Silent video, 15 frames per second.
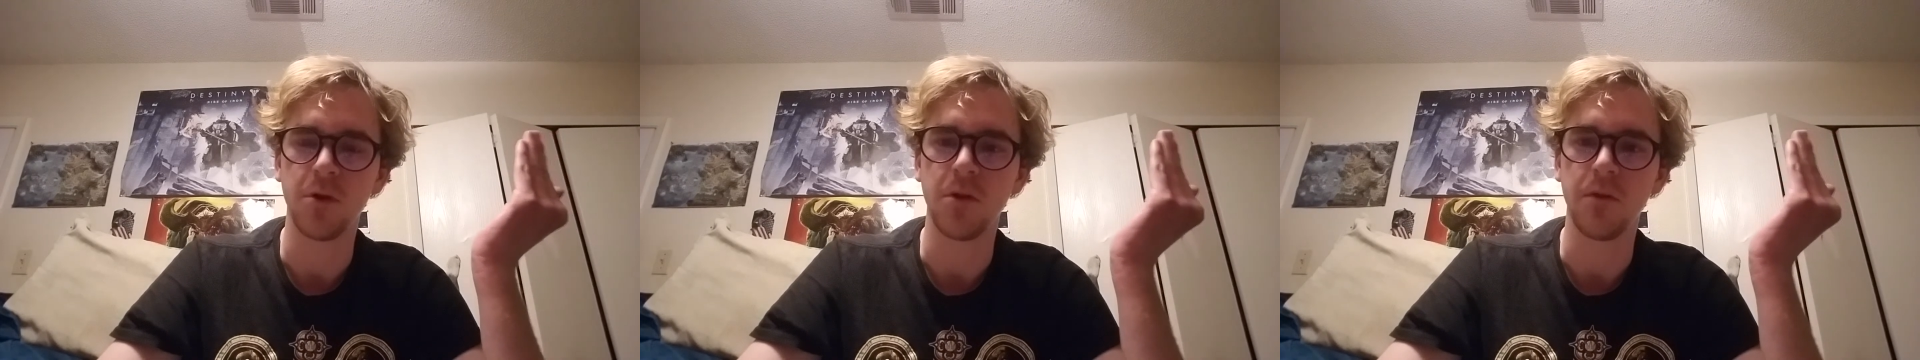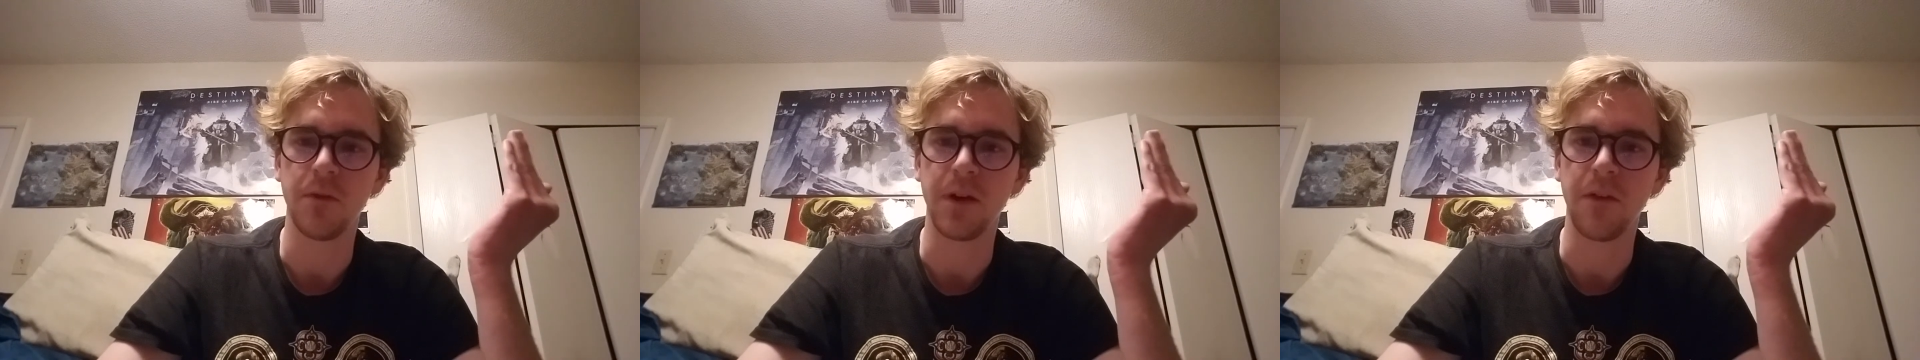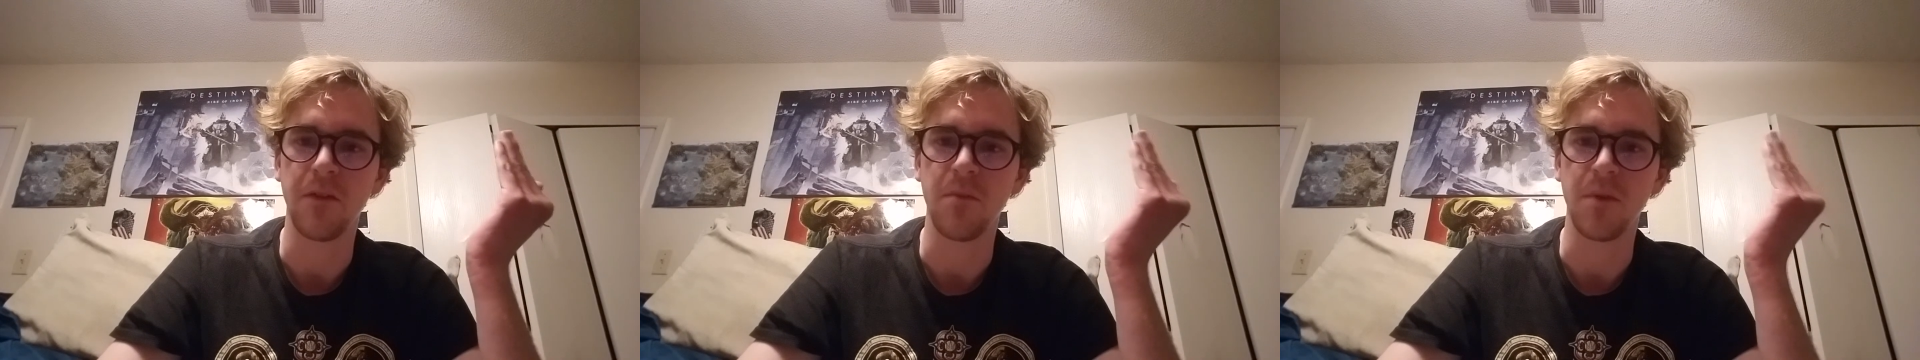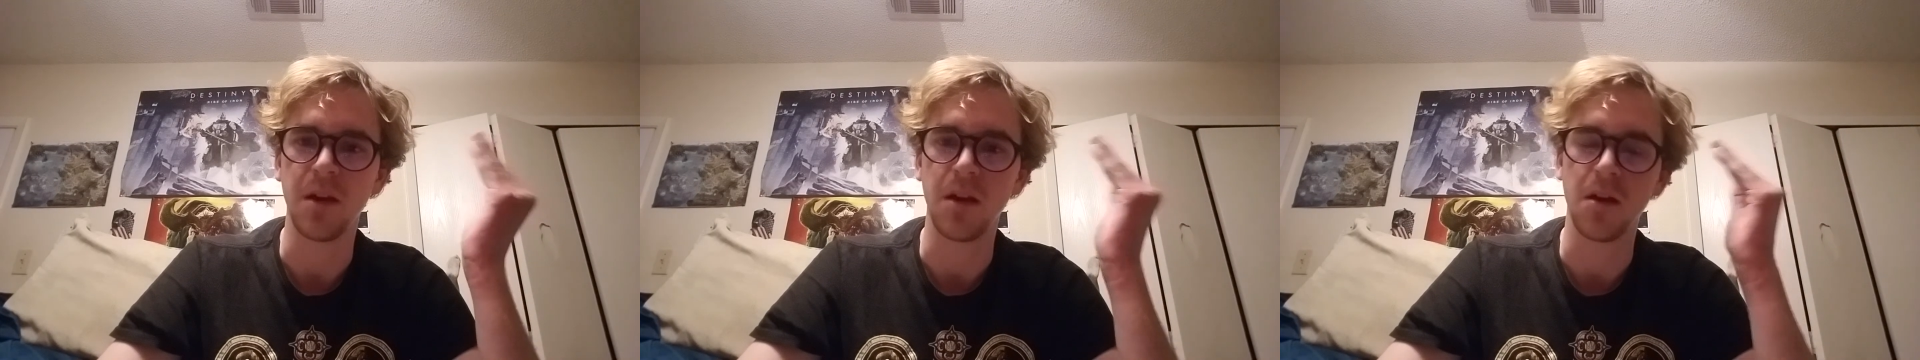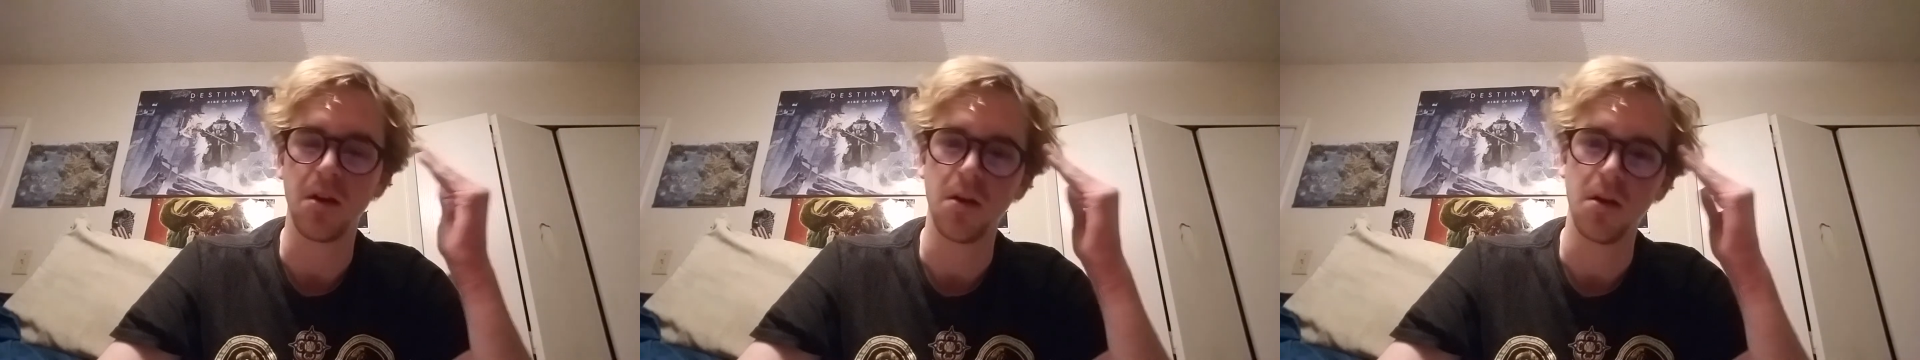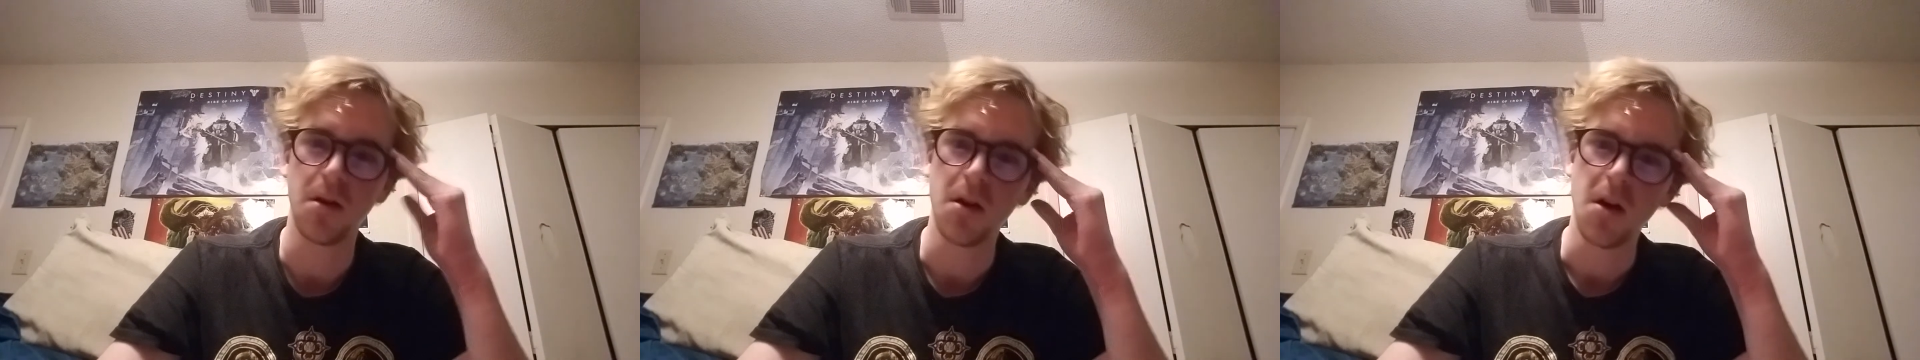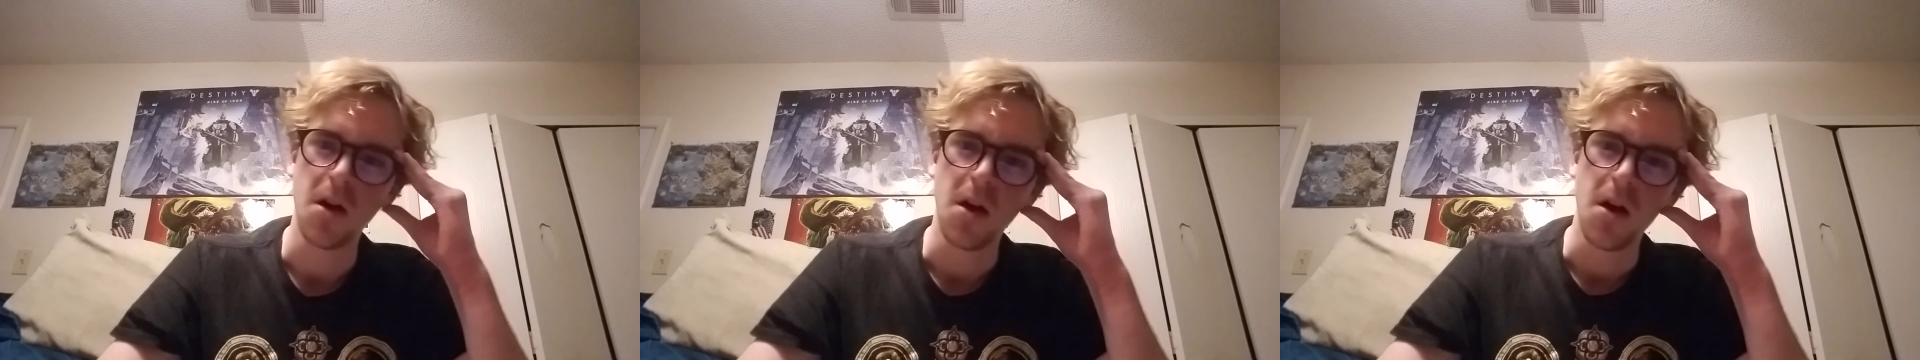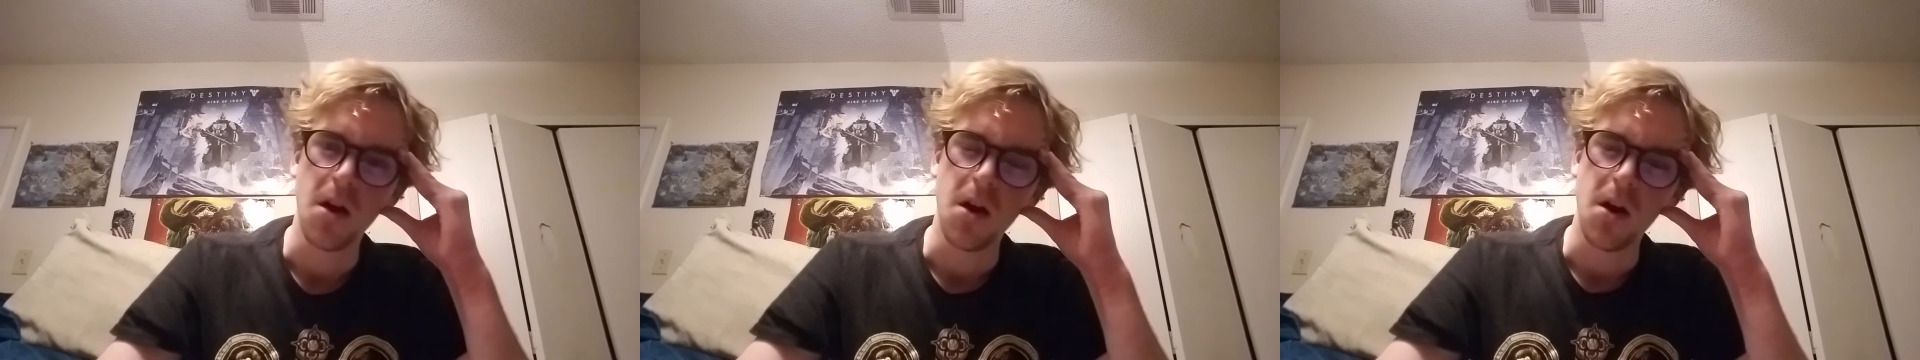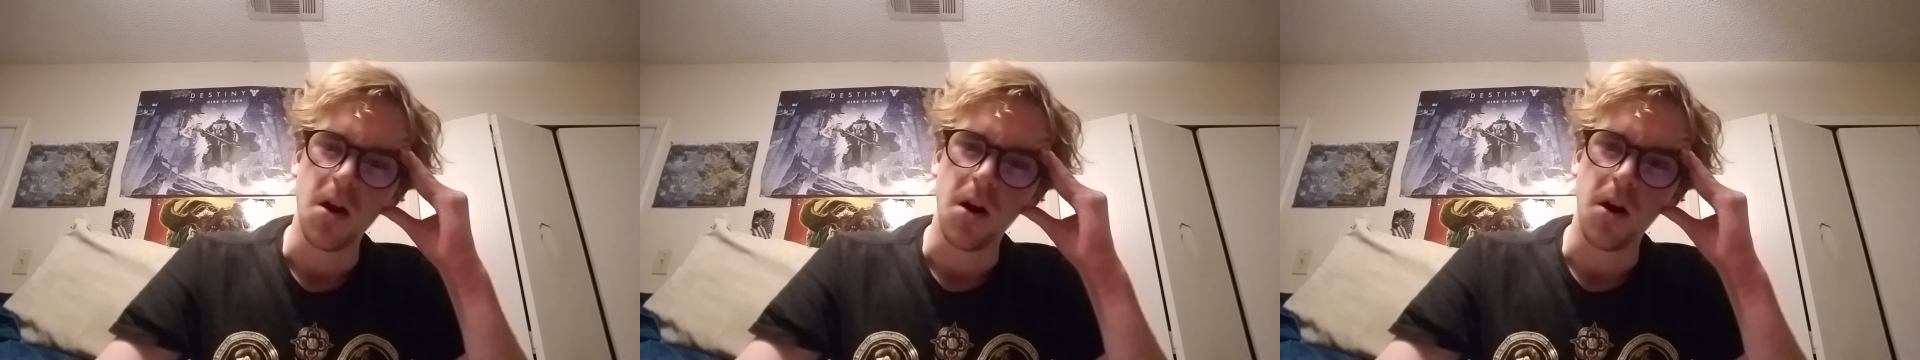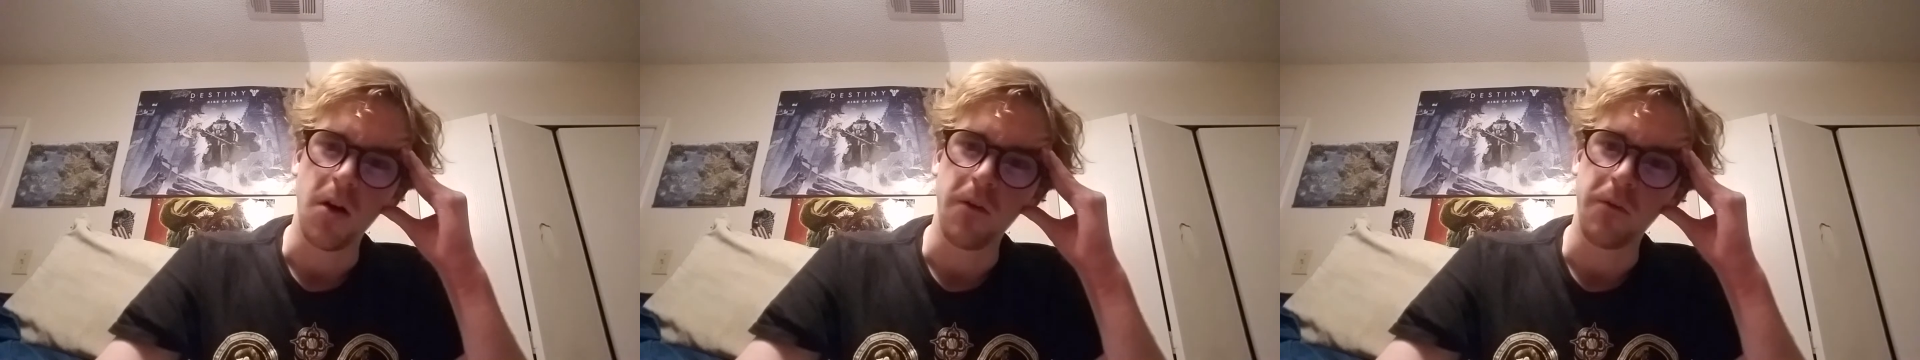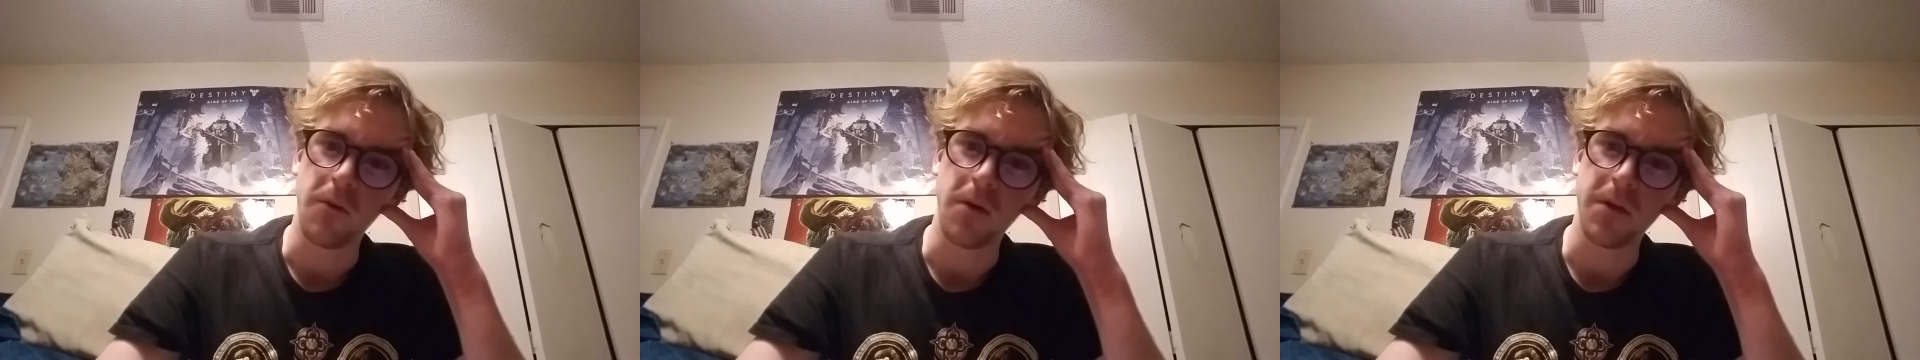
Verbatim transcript: you've given me over all